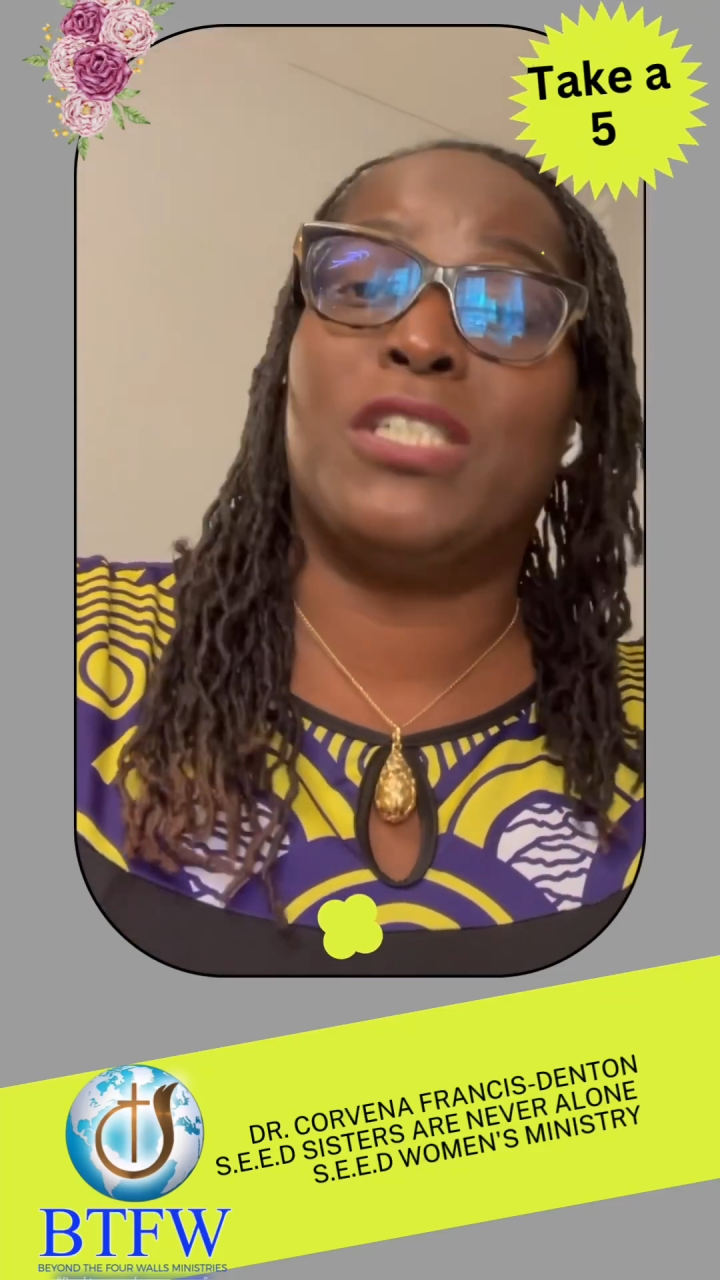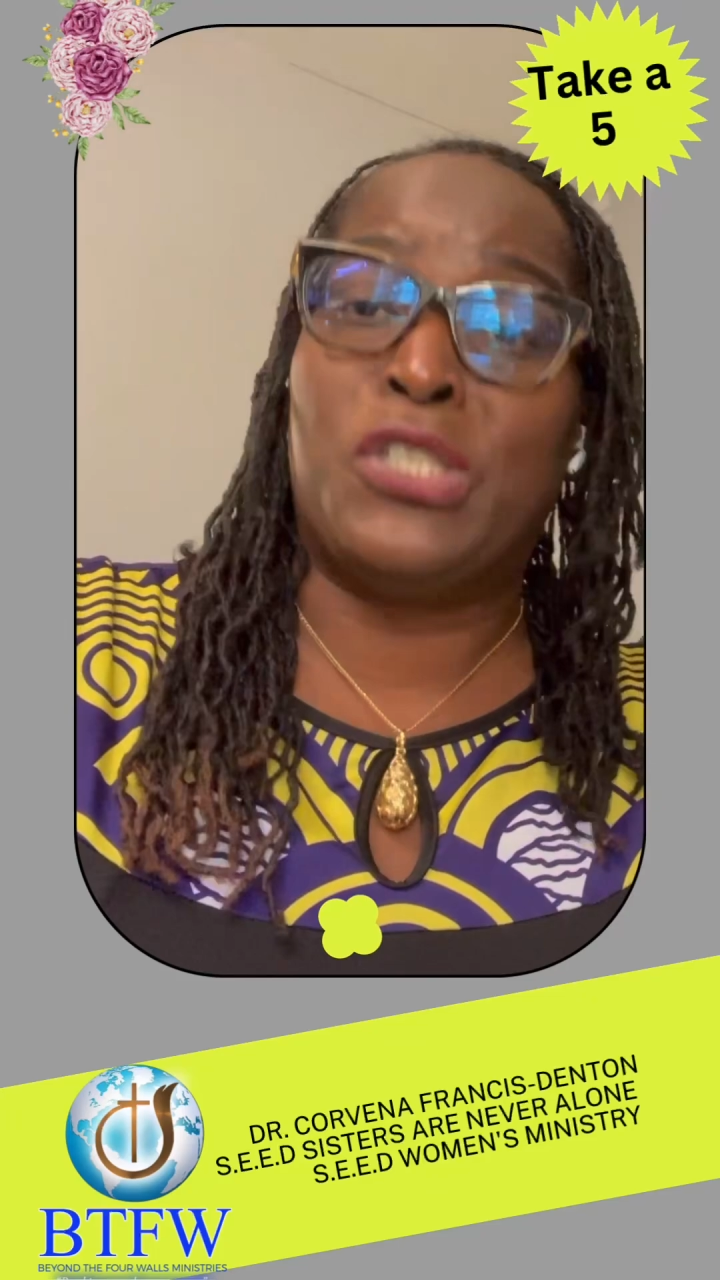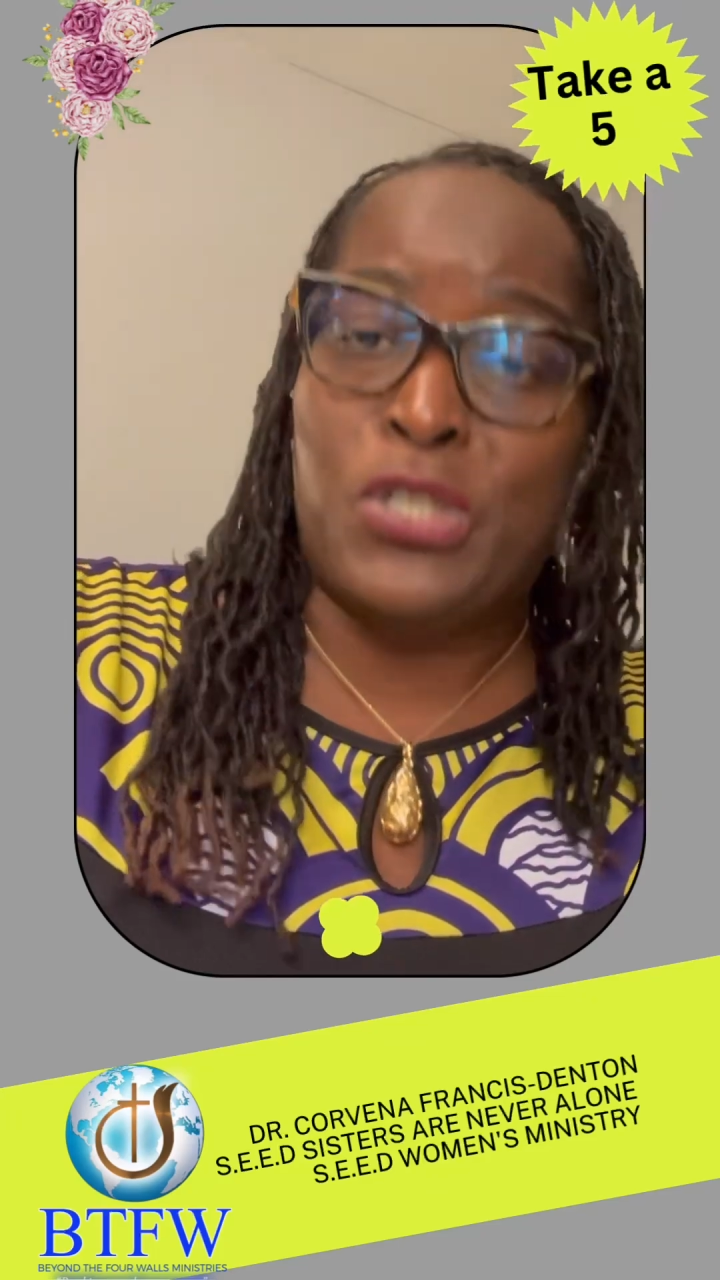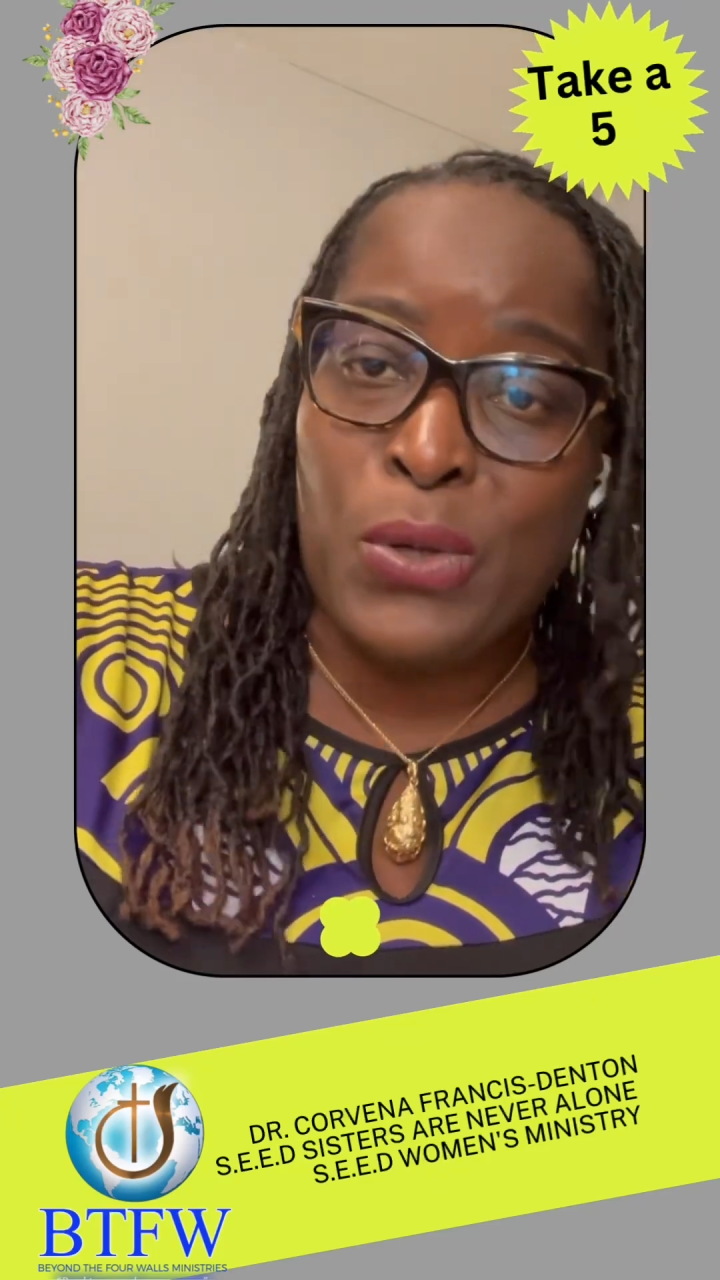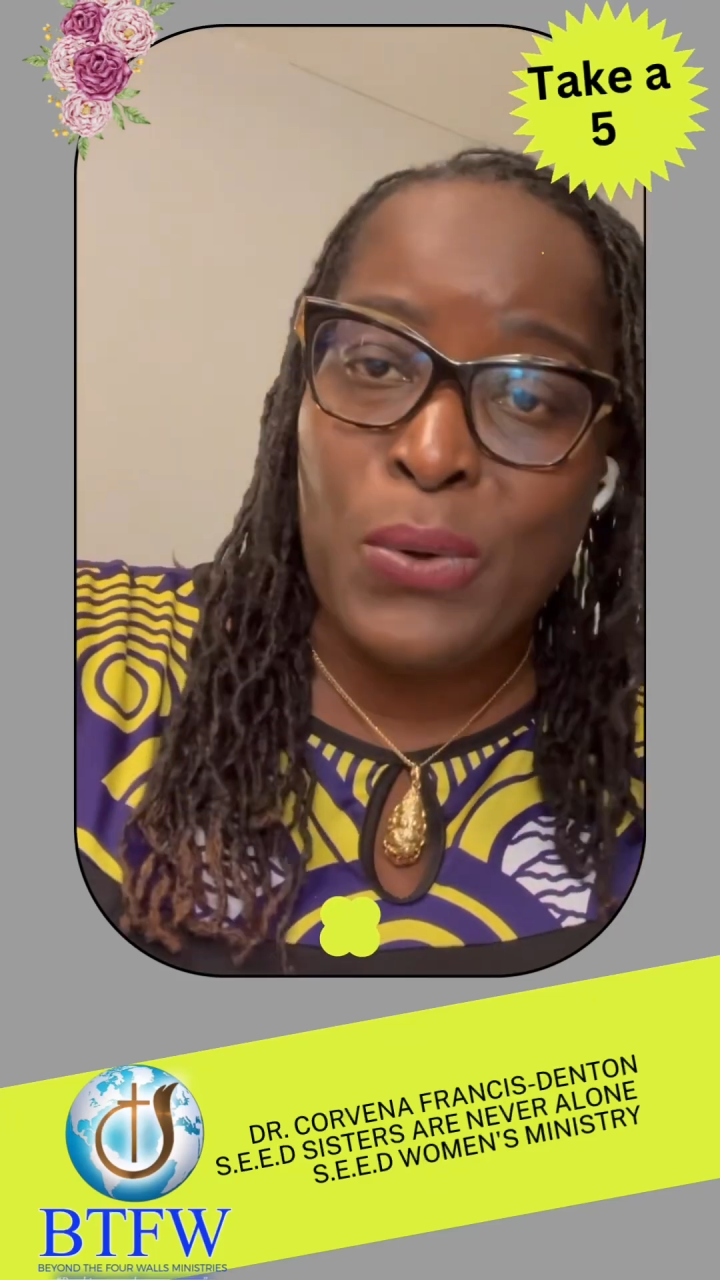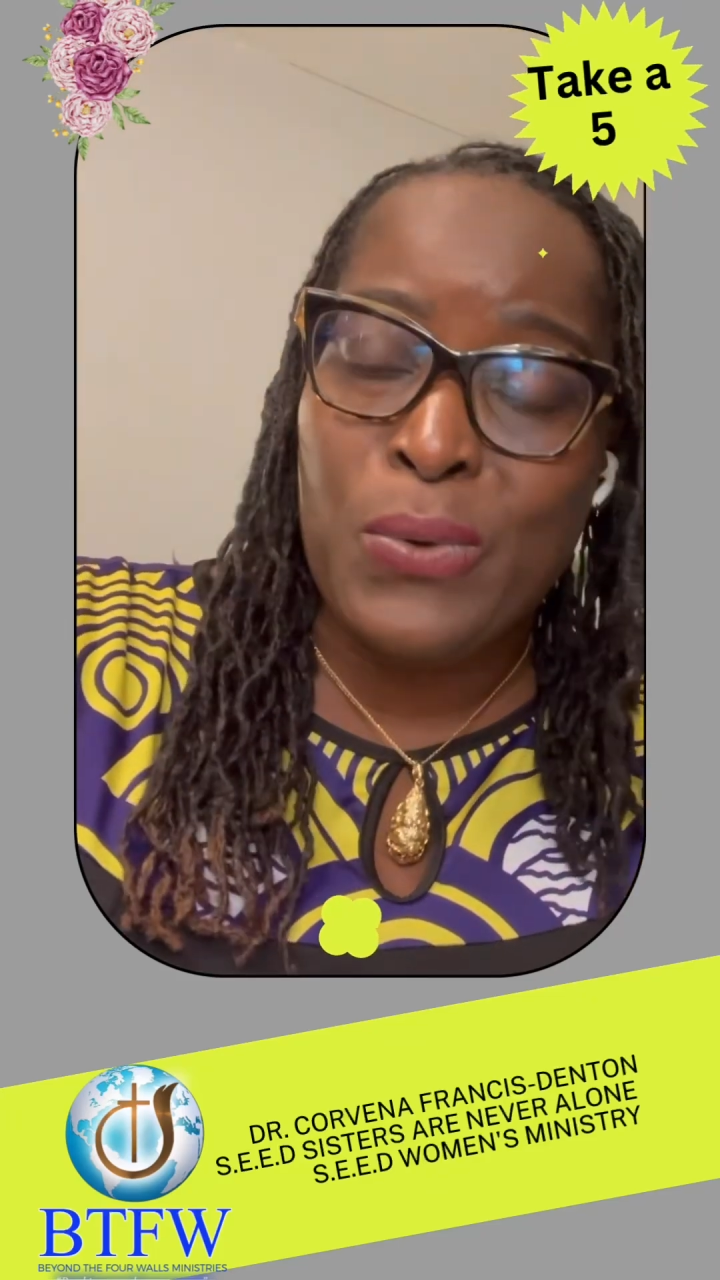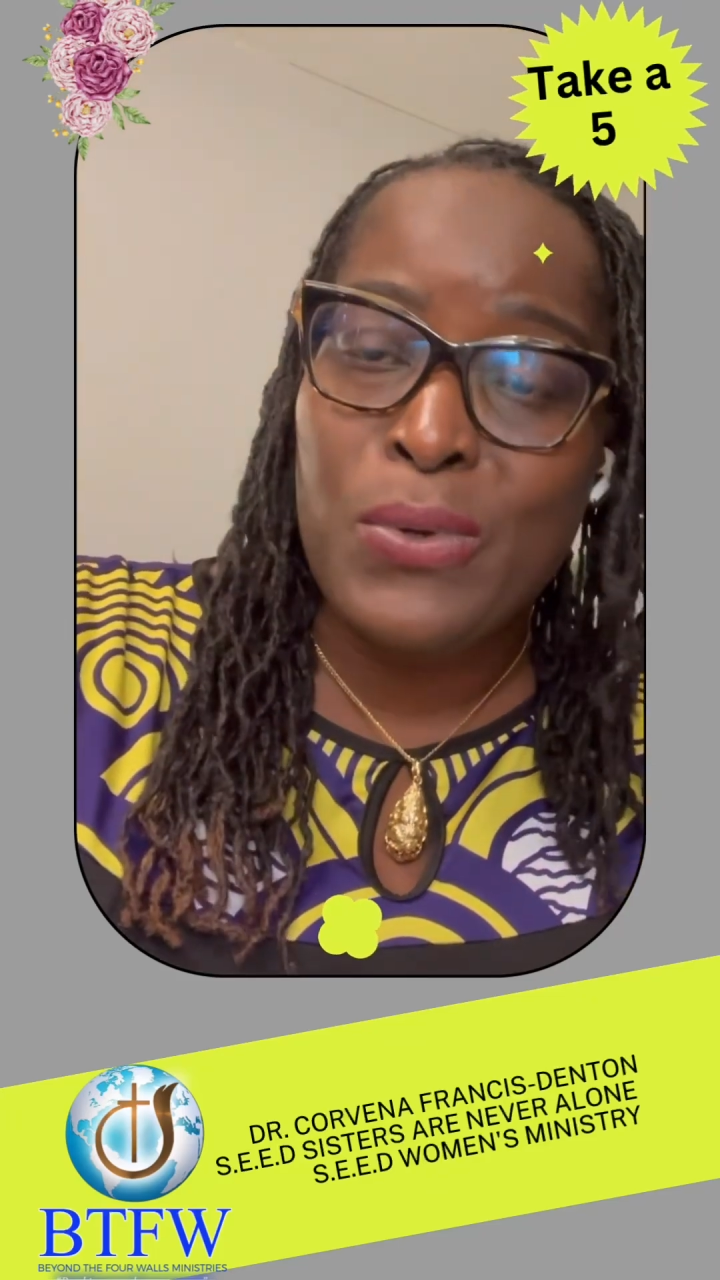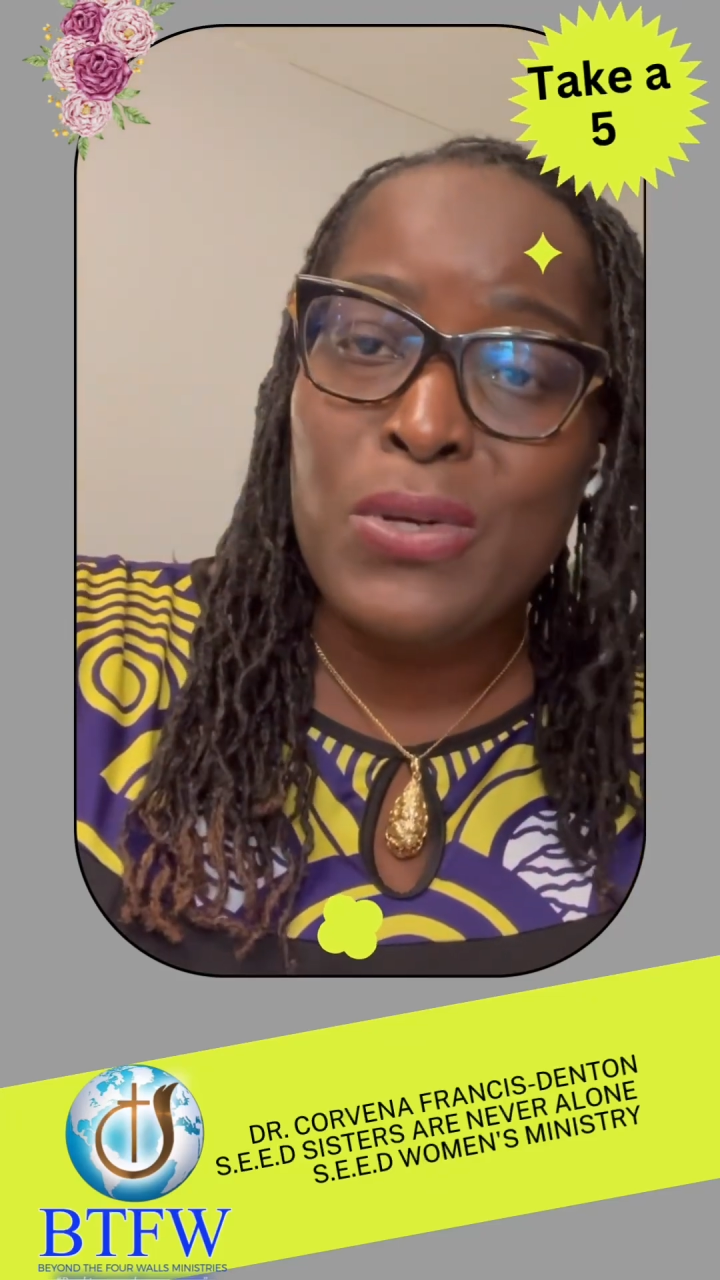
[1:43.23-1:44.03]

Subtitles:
to do?